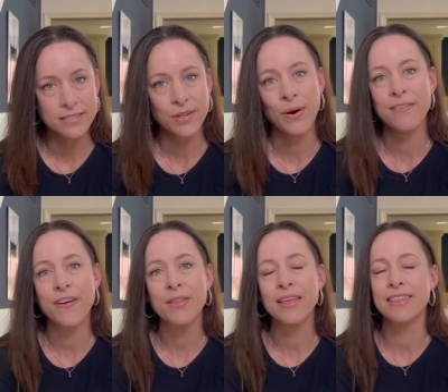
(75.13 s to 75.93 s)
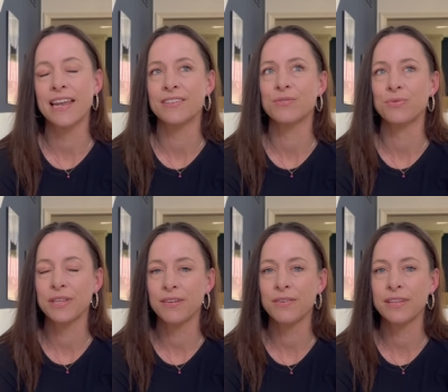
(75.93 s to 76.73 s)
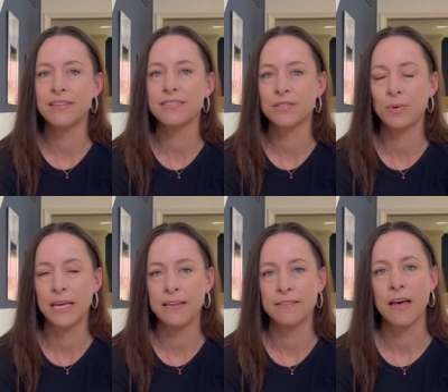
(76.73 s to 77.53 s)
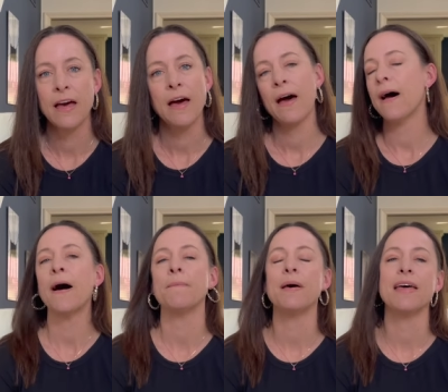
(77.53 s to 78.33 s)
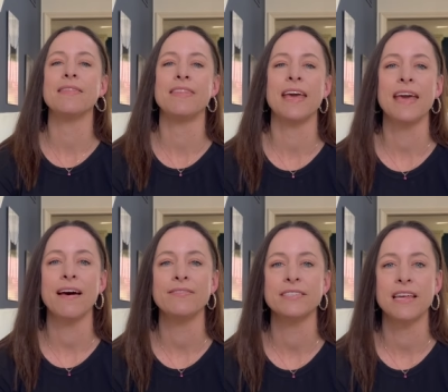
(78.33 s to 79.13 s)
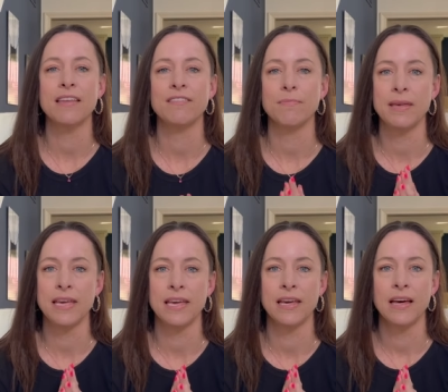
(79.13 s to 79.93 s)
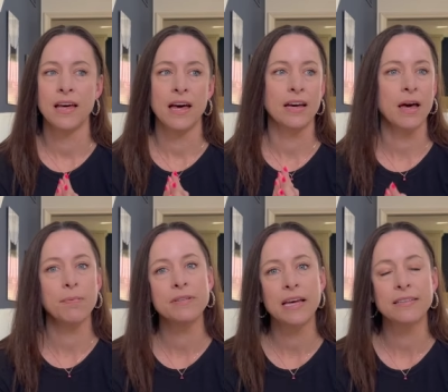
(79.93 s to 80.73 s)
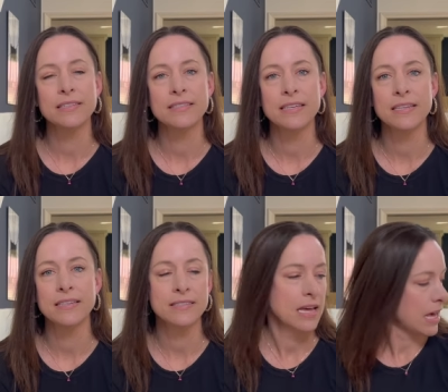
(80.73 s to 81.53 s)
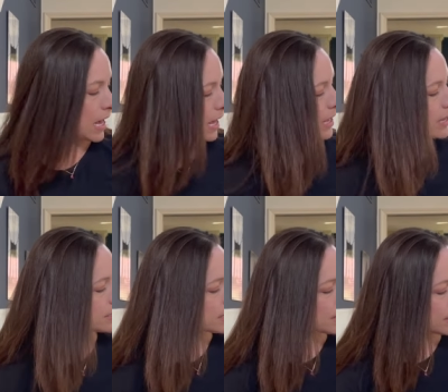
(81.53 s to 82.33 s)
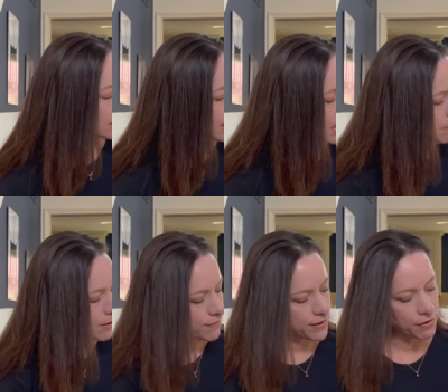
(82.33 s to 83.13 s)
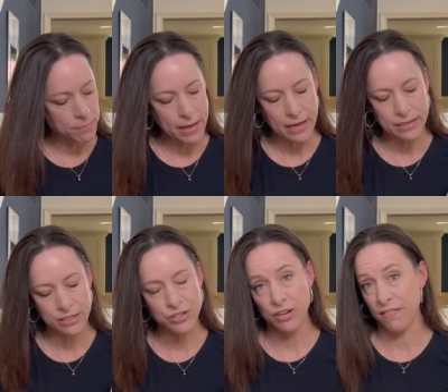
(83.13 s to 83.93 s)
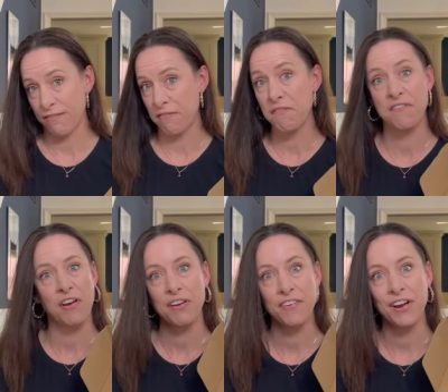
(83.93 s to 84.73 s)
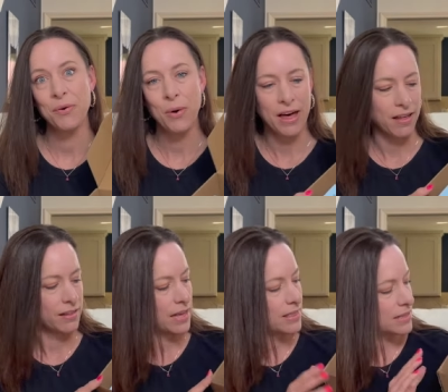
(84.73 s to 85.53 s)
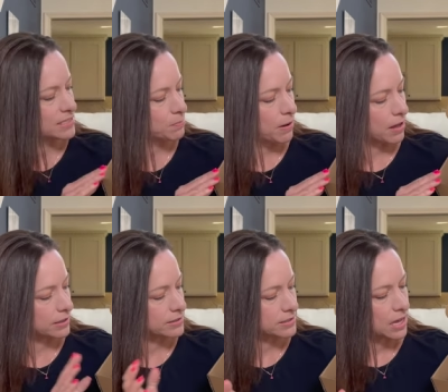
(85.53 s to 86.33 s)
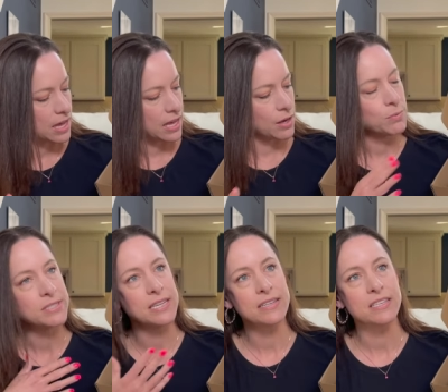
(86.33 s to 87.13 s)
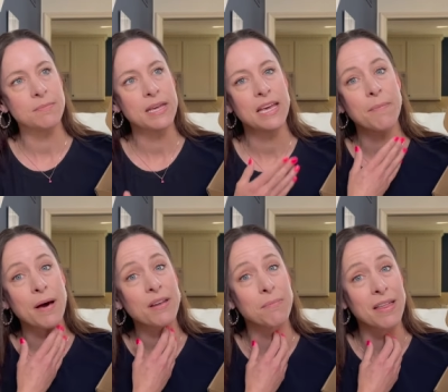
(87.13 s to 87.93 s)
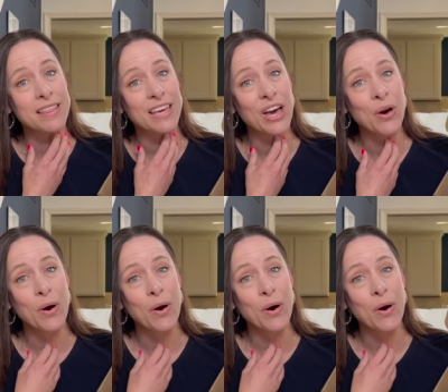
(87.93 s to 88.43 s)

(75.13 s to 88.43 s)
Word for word: So I found that that is really, really sweet. Um, they have sent me a couple necklaces and it came very packaged very, very well in this box. It was sent to me about a month ago.